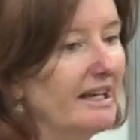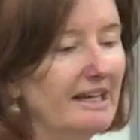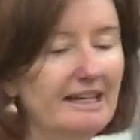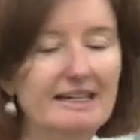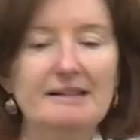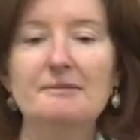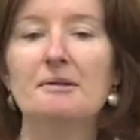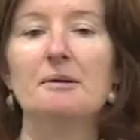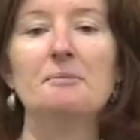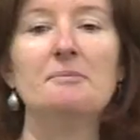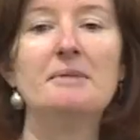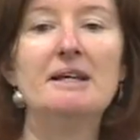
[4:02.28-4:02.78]

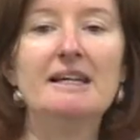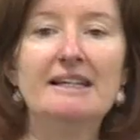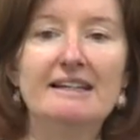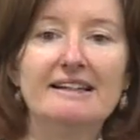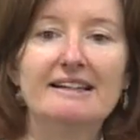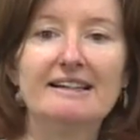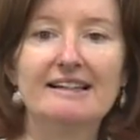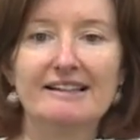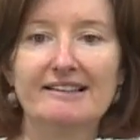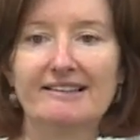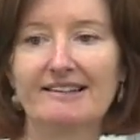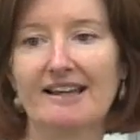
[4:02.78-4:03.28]

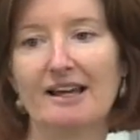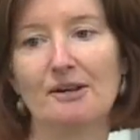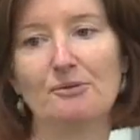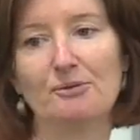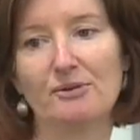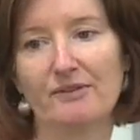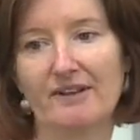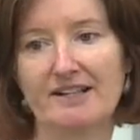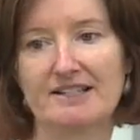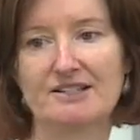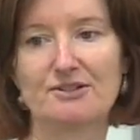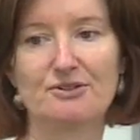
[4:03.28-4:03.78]
immediately say,
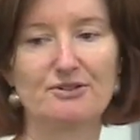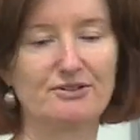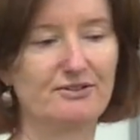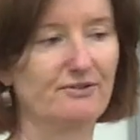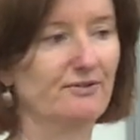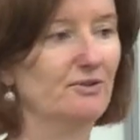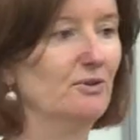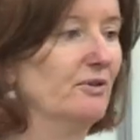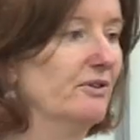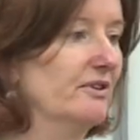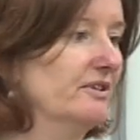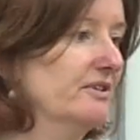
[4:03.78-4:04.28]
well, that's because
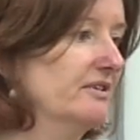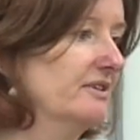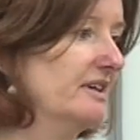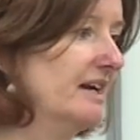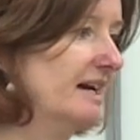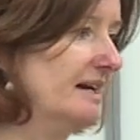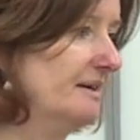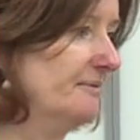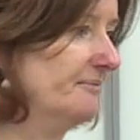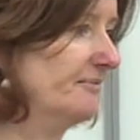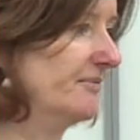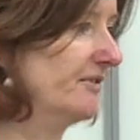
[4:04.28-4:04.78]
of all
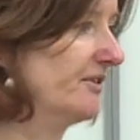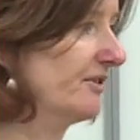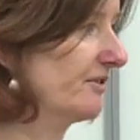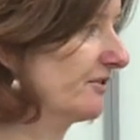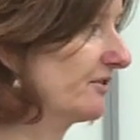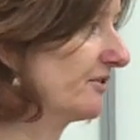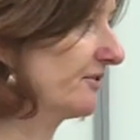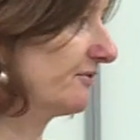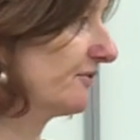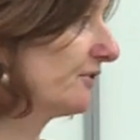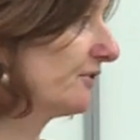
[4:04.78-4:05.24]
the